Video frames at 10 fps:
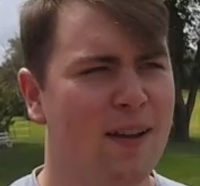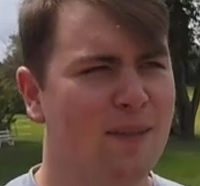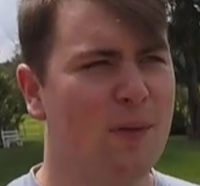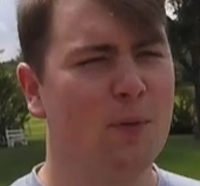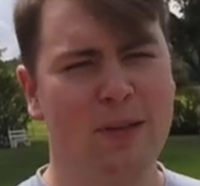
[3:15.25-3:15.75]

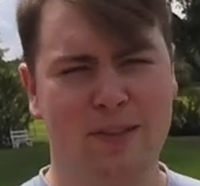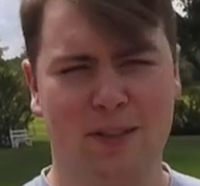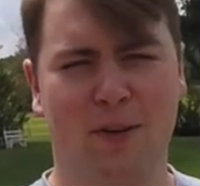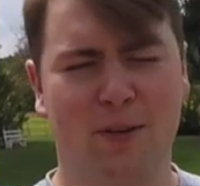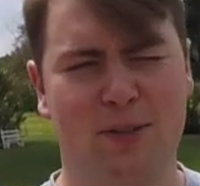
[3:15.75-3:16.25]
Remember we used
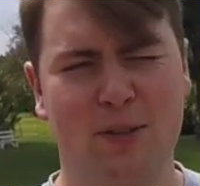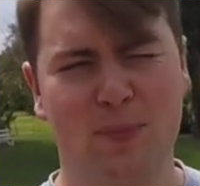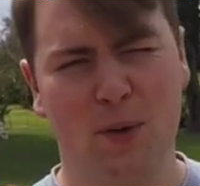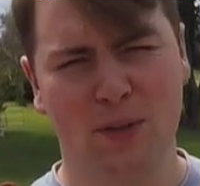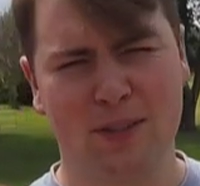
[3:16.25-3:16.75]
to go to the
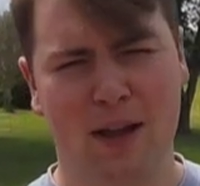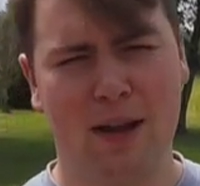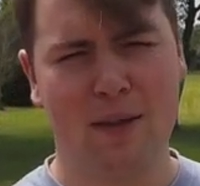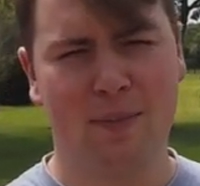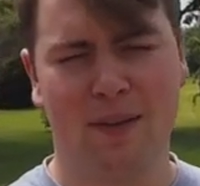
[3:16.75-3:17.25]
Zoom all the
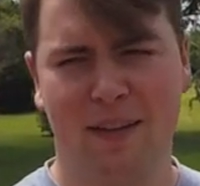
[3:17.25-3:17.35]
time?